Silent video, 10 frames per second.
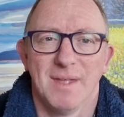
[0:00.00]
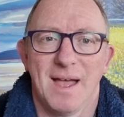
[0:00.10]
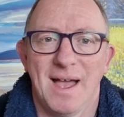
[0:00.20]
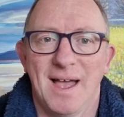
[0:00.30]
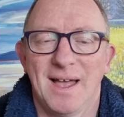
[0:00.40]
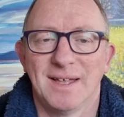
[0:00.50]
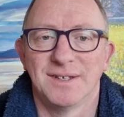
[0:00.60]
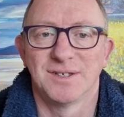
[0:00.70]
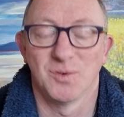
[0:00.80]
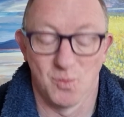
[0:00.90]

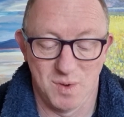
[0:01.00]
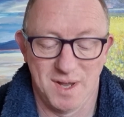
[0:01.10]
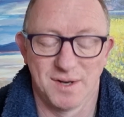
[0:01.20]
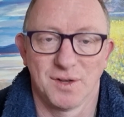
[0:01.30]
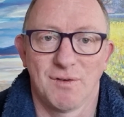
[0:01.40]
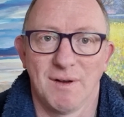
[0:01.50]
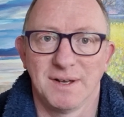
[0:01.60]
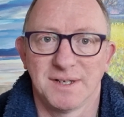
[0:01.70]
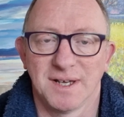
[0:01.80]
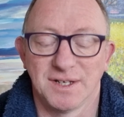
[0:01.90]
And we had a
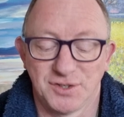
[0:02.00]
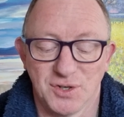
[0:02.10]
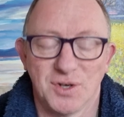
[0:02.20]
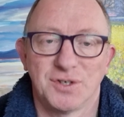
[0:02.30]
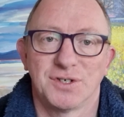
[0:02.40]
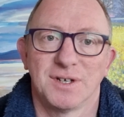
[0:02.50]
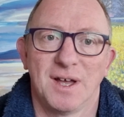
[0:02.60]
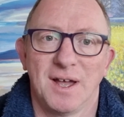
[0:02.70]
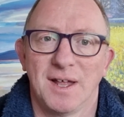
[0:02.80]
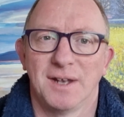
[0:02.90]
great day at church.
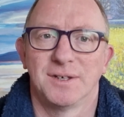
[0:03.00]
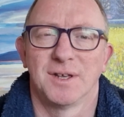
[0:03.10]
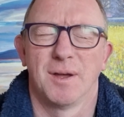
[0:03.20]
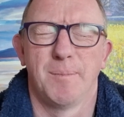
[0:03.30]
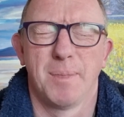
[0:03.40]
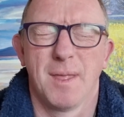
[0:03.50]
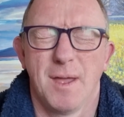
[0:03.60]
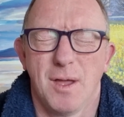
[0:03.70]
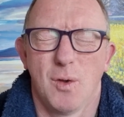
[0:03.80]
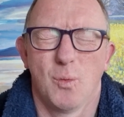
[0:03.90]
And
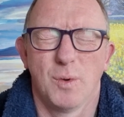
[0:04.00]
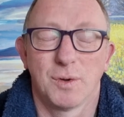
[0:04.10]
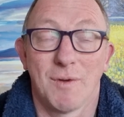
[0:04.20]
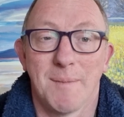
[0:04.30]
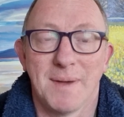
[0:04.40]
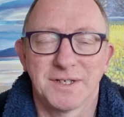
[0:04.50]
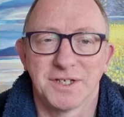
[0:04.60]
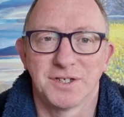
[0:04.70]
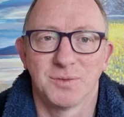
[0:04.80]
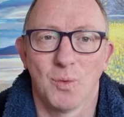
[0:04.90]
what a great
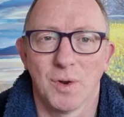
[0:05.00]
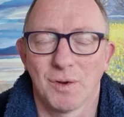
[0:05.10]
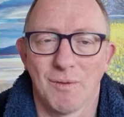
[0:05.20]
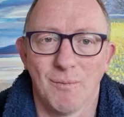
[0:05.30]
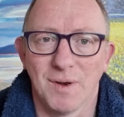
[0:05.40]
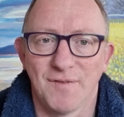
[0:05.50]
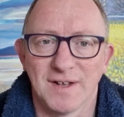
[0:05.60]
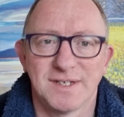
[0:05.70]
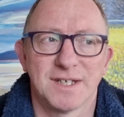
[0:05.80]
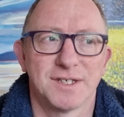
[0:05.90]
message. What a
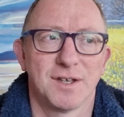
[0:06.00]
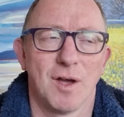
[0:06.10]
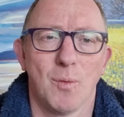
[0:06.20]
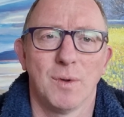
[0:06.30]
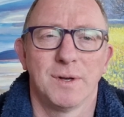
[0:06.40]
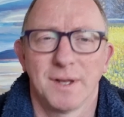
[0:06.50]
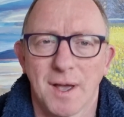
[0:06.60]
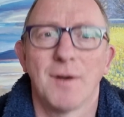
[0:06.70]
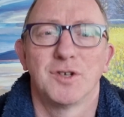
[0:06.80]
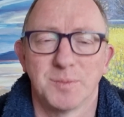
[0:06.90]
fantastic guy. What an
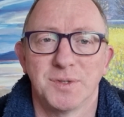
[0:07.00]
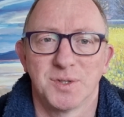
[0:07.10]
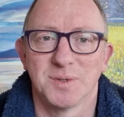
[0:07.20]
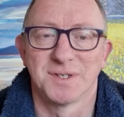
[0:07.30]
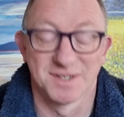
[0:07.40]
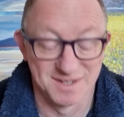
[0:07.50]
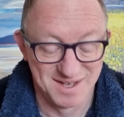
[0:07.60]
encouragement to us.